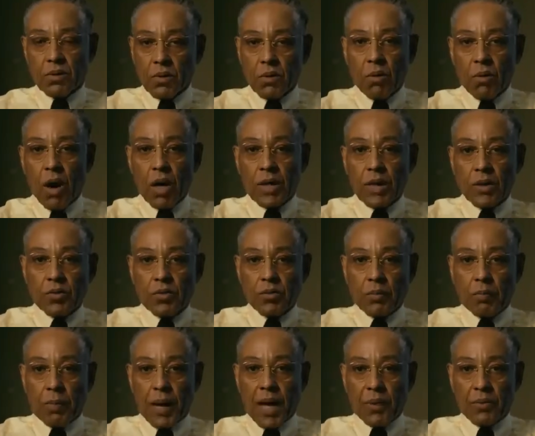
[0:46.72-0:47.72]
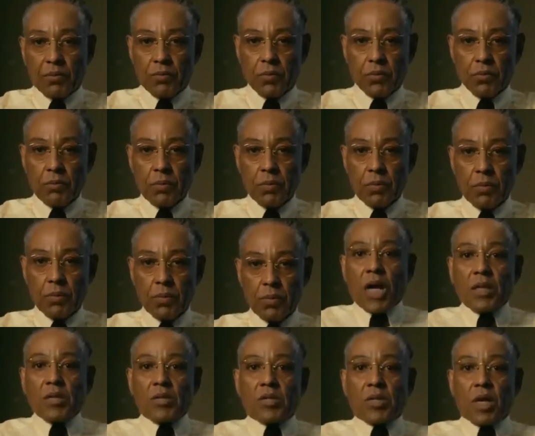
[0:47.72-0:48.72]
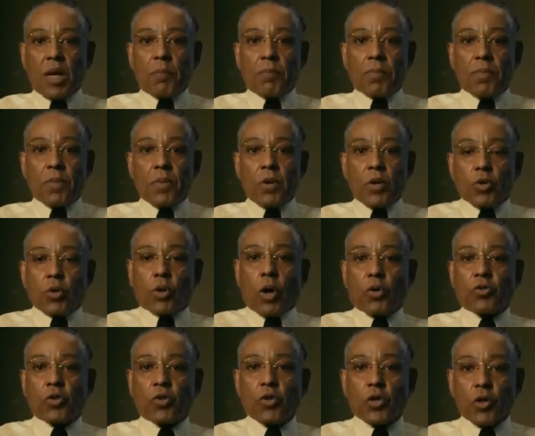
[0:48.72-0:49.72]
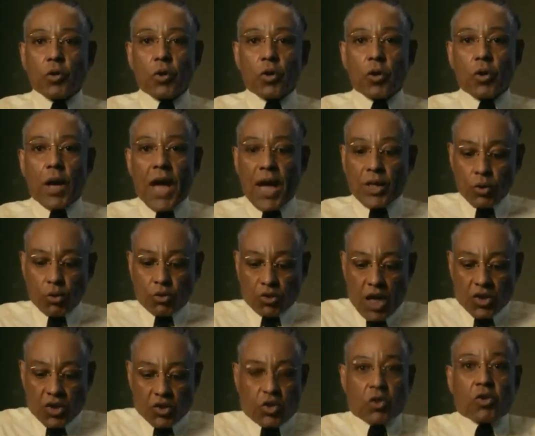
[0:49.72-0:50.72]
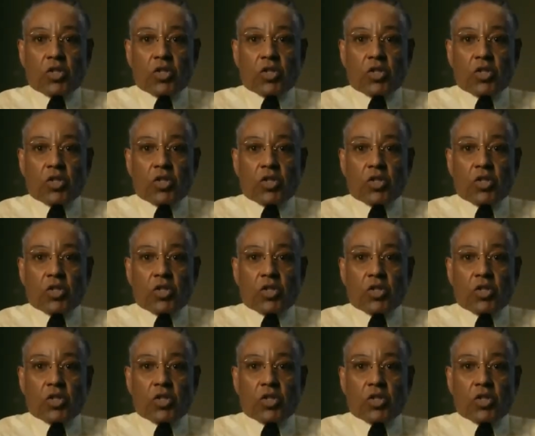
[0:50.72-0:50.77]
You walk into the bathroom, you unzip, you go to the urinal, and you touch